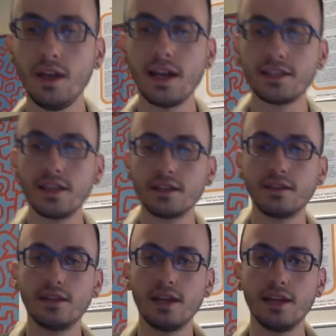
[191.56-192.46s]
Next
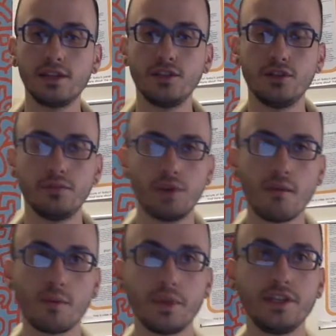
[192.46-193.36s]
thing that you should
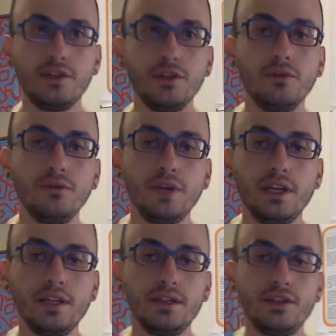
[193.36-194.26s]
probably do
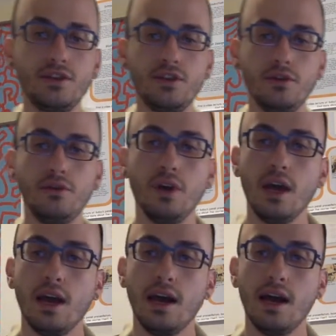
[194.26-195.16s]
is to
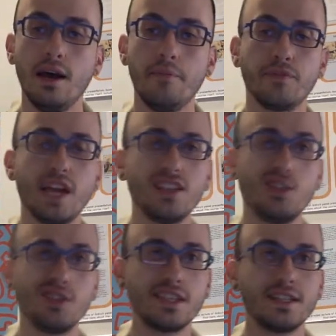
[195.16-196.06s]
get
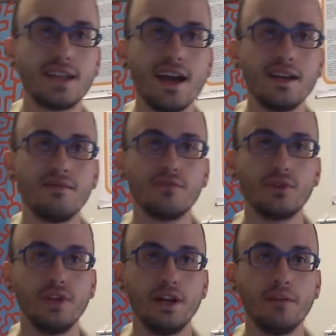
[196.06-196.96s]
students to sign up for
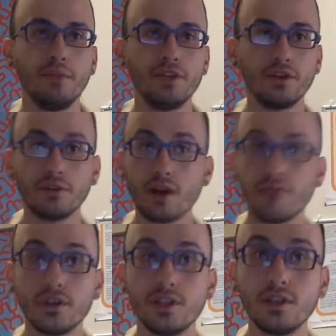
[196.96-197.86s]
their midterm
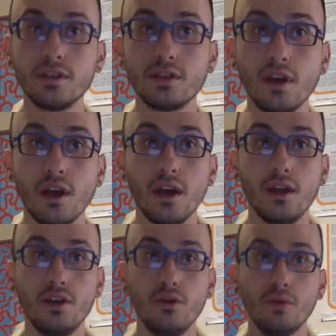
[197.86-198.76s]
conferences.
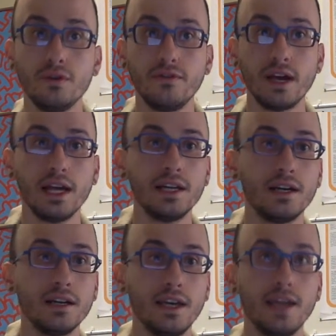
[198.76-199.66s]
You will find
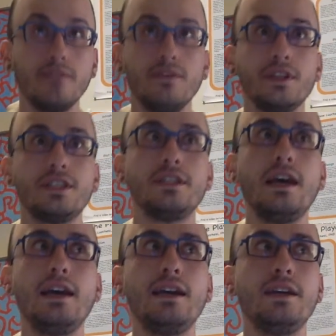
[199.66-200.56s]
on Canvas
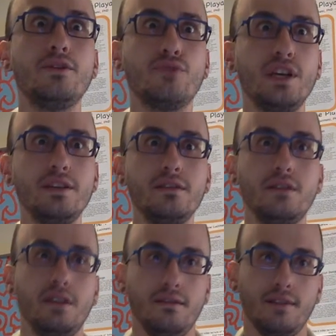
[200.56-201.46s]
a grid
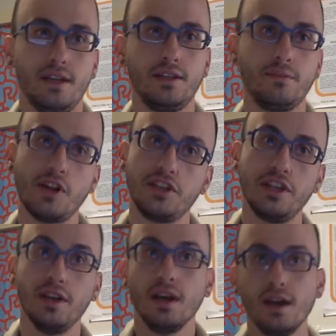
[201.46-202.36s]
and a
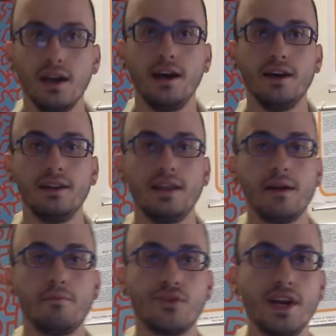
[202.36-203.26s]
spreadsheet
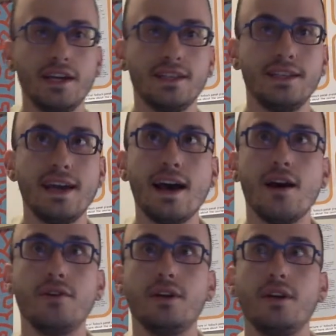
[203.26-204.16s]
that breaks
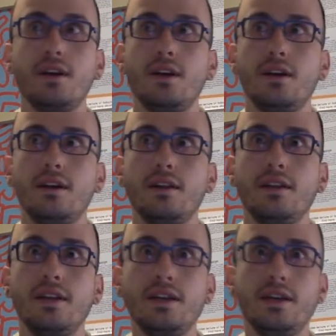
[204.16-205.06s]
down
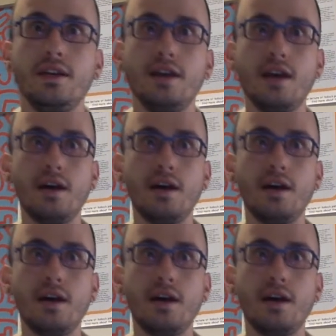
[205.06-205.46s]
the